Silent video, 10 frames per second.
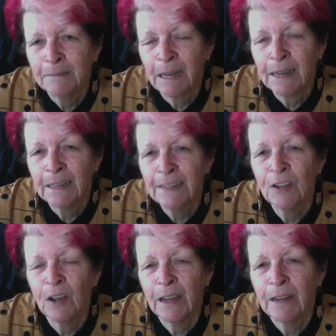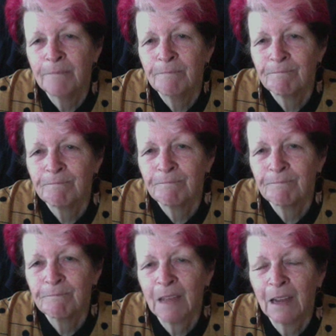unless I
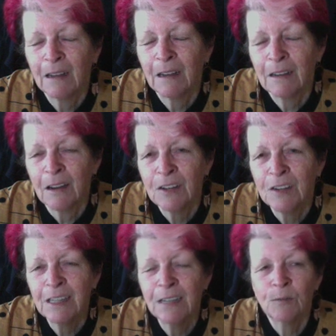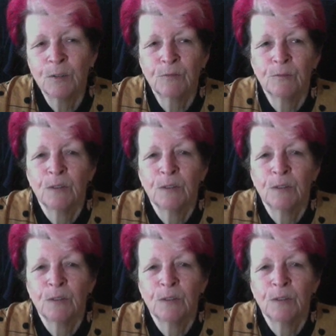just think it would